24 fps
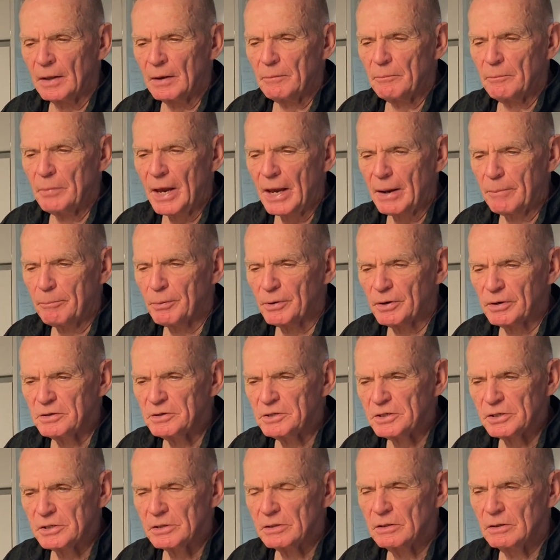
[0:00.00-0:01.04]

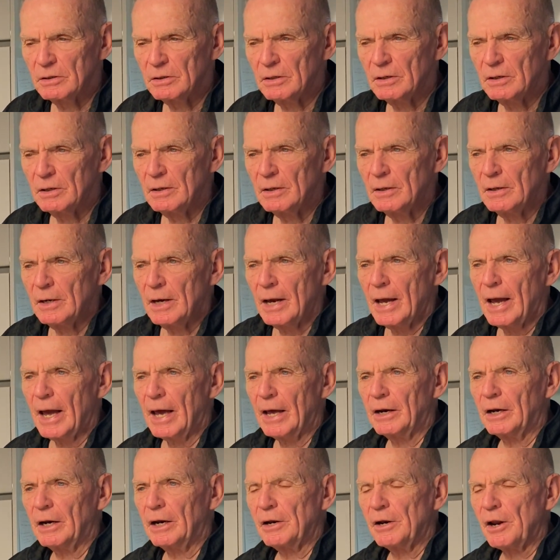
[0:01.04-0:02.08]
papers,
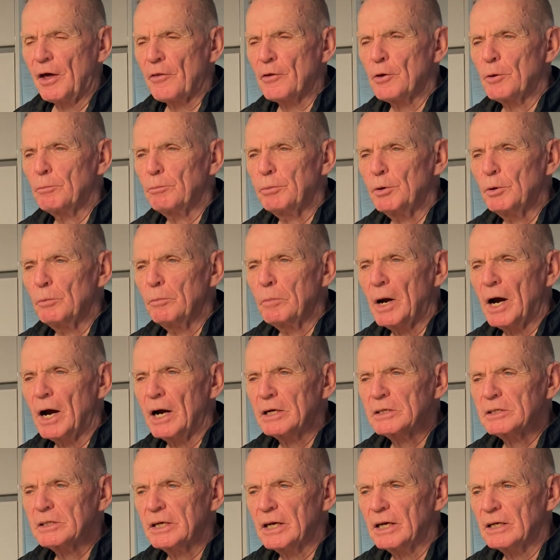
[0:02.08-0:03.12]
and another blue
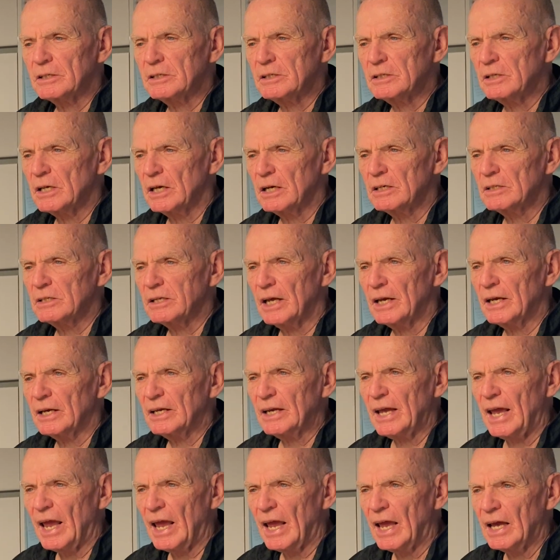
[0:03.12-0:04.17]
box gets things like
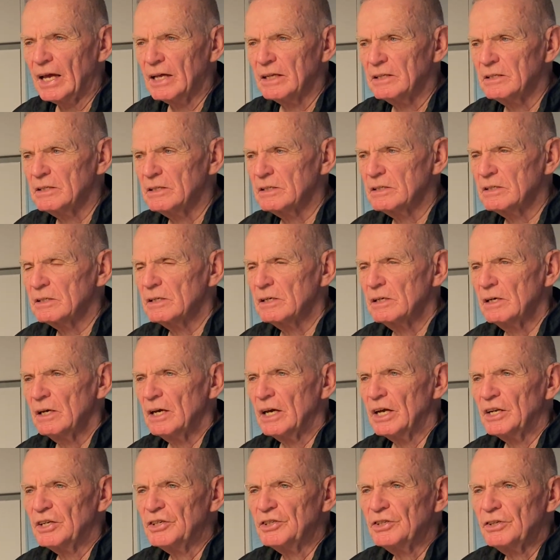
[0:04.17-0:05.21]
cans
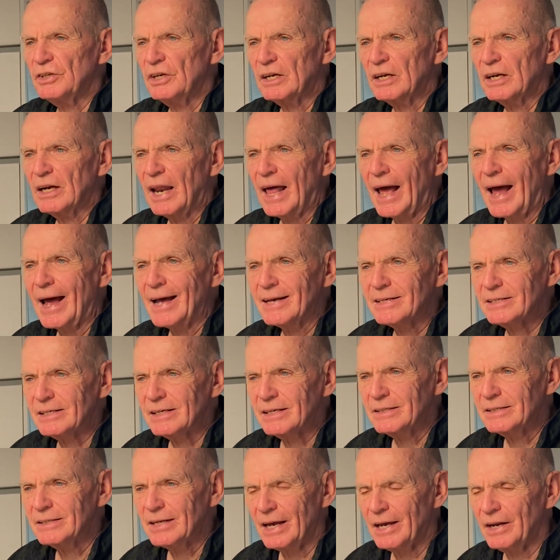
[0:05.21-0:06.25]
and glass
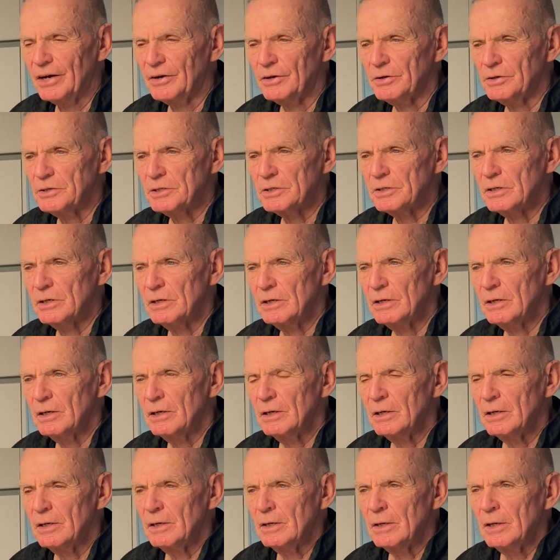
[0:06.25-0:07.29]
containers.
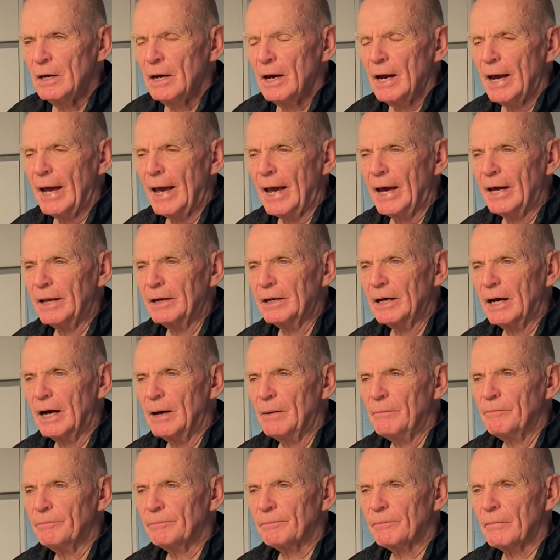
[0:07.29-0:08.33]

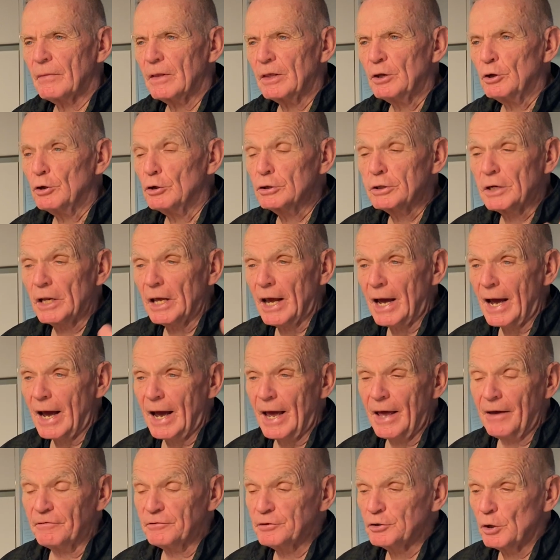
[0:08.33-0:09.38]
And usually I
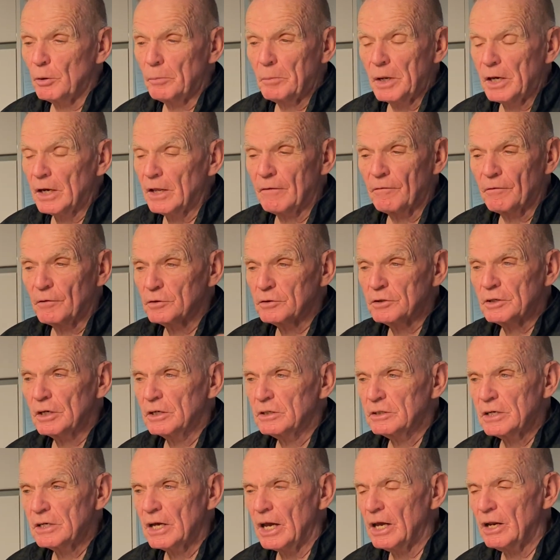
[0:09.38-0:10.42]
have so many of those
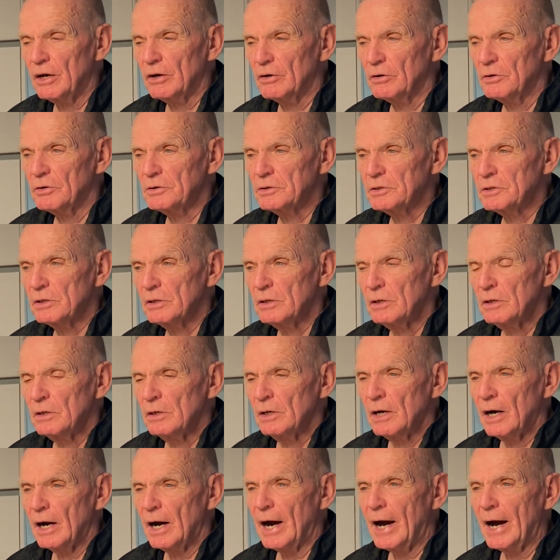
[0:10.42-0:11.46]
containers,
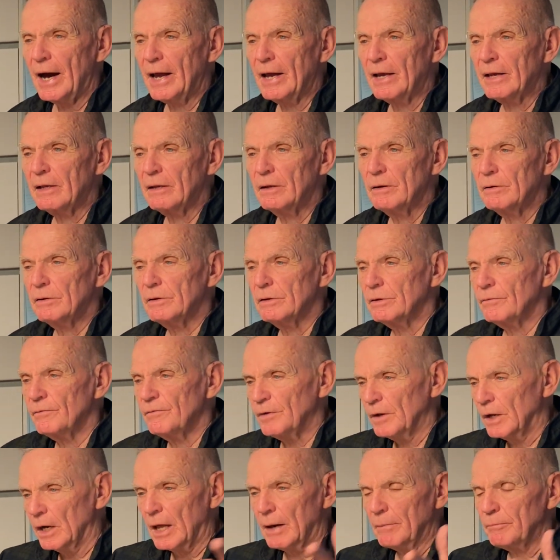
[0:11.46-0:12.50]
I
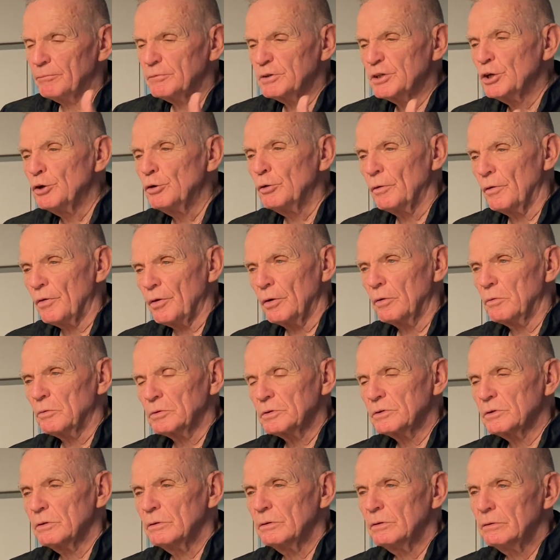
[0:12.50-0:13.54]
fill up 2 of
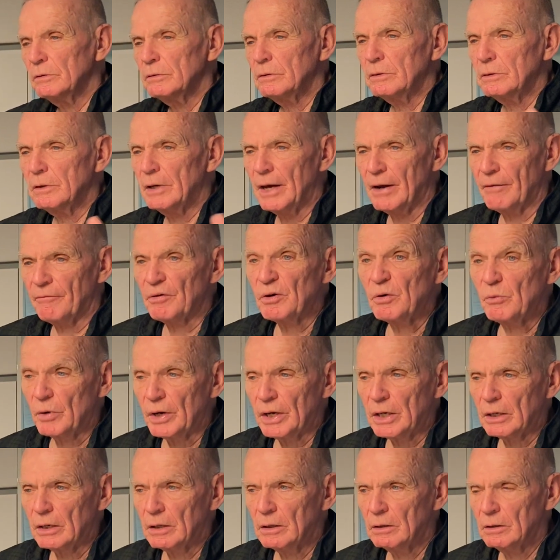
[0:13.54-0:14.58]
those every
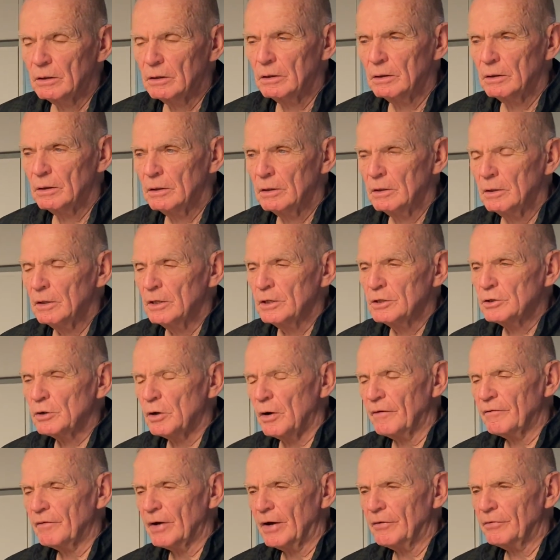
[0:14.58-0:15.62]
week. So
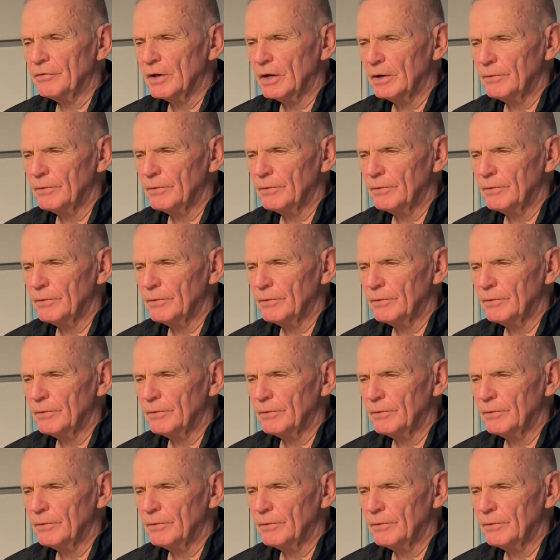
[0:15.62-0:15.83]
I've got